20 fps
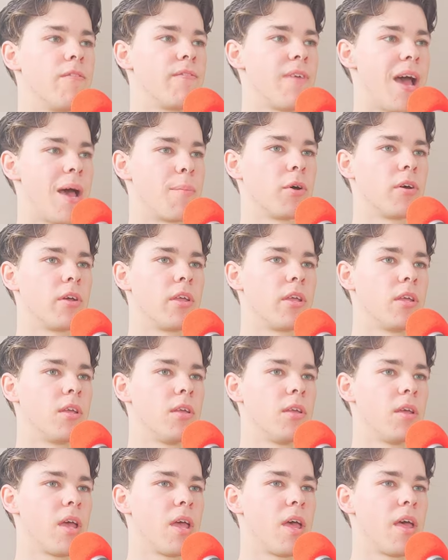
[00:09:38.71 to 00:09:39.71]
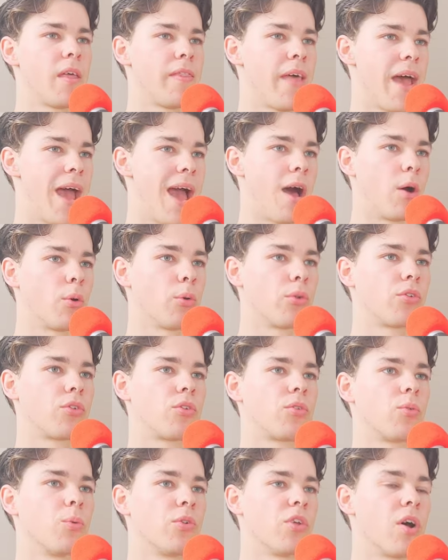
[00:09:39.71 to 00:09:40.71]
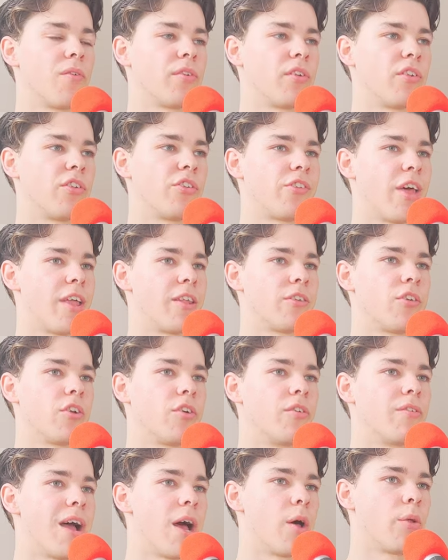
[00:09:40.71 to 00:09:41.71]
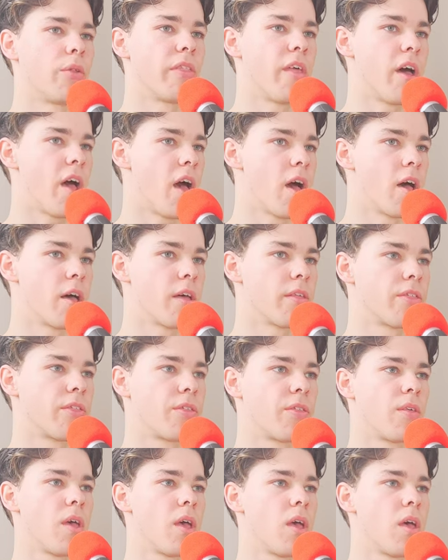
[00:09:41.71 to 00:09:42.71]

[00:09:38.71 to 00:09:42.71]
family, the house, was often centered around the hearth.